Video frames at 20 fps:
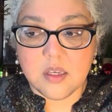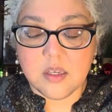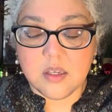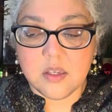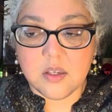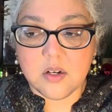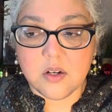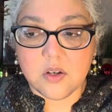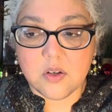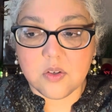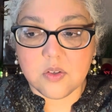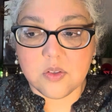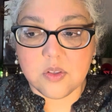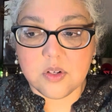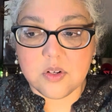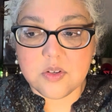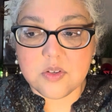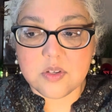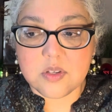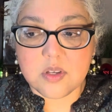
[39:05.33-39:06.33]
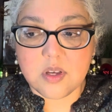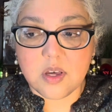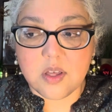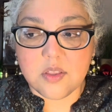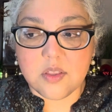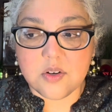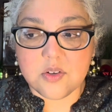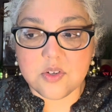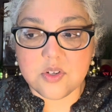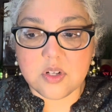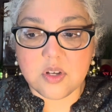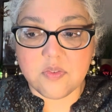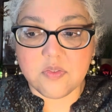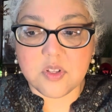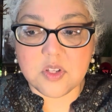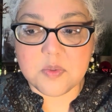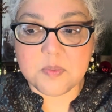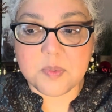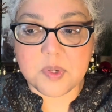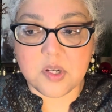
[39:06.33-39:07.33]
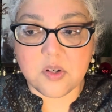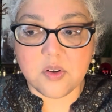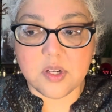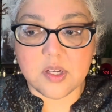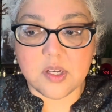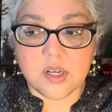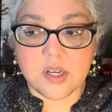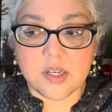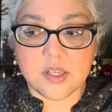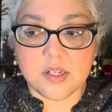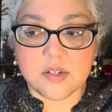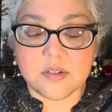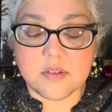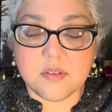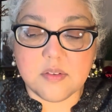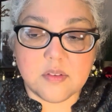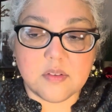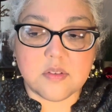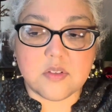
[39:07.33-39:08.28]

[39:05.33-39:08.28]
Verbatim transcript: you know, there's other stuff that's been going on.